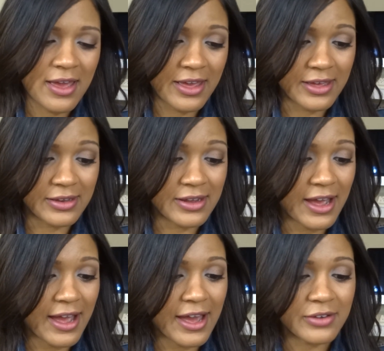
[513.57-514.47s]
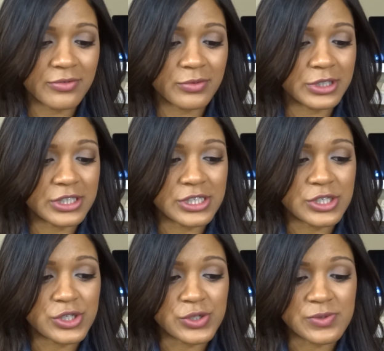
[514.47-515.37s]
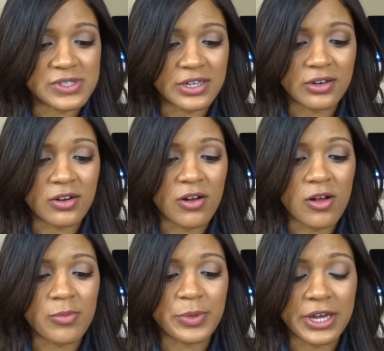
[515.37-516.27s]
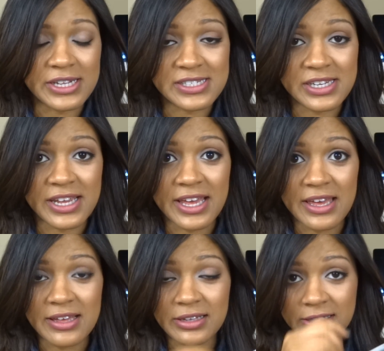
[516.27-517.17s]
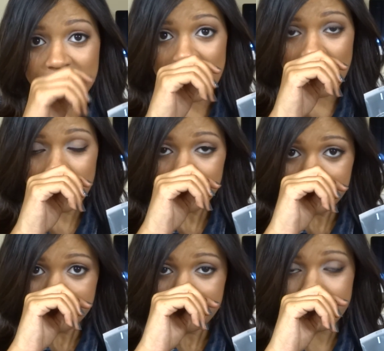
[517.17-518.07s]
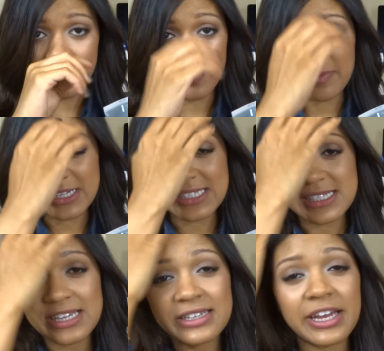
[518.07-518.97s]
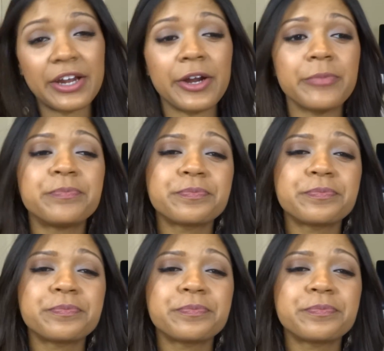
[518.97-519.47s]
and I hadn't really used it at all, but I did a clean out of my skincare